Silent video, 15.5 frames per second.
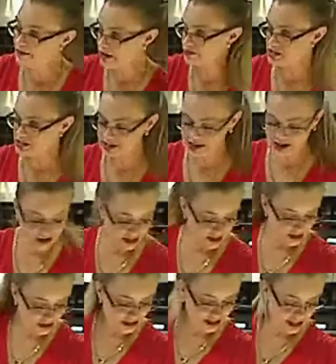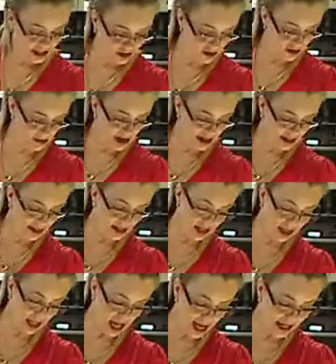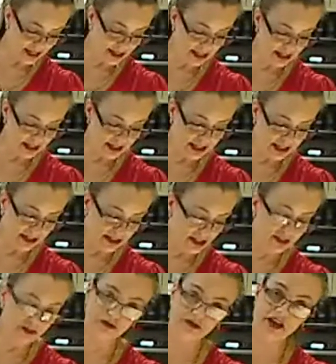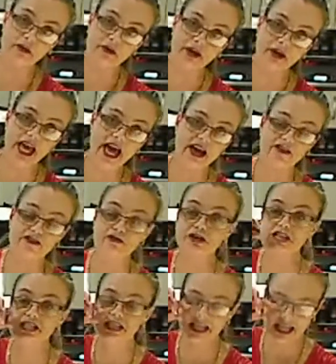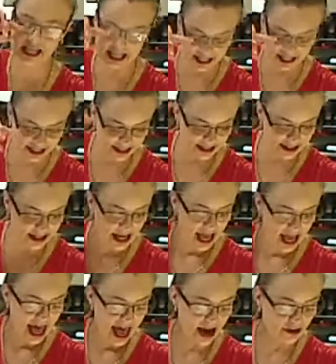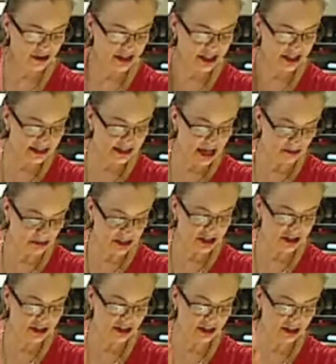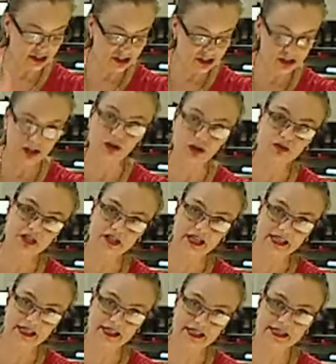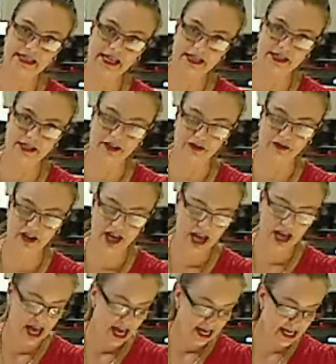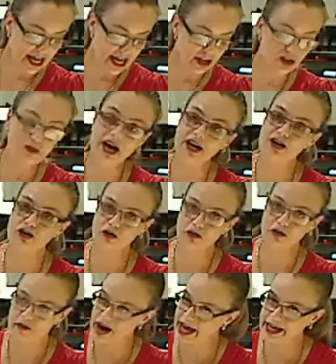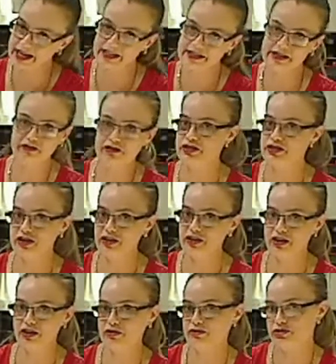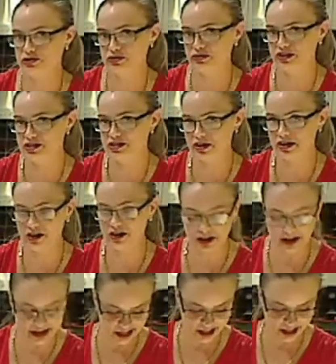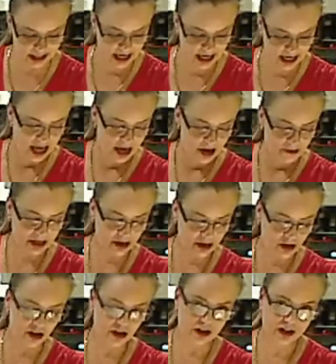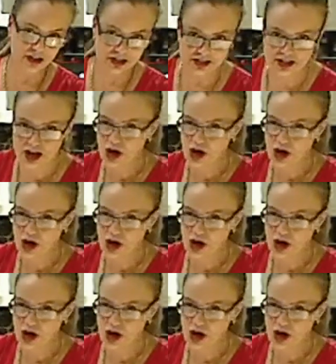I'm just going to tell you about the last incentive that we have, which is our established consultant incentive. Now, you are crackers if you don't go and do this one, guys, because